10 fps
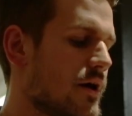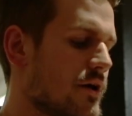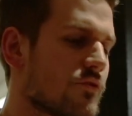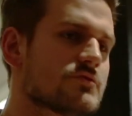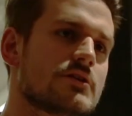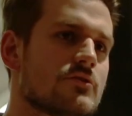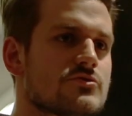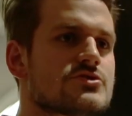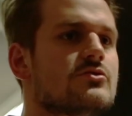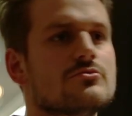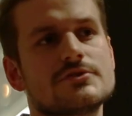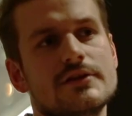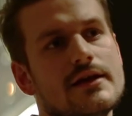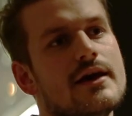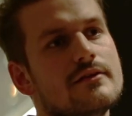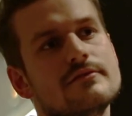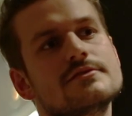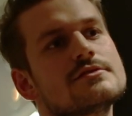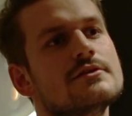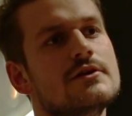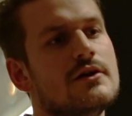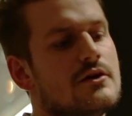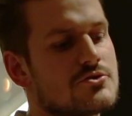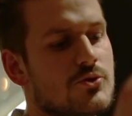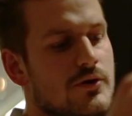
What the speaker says: And obviously the results at the end, I was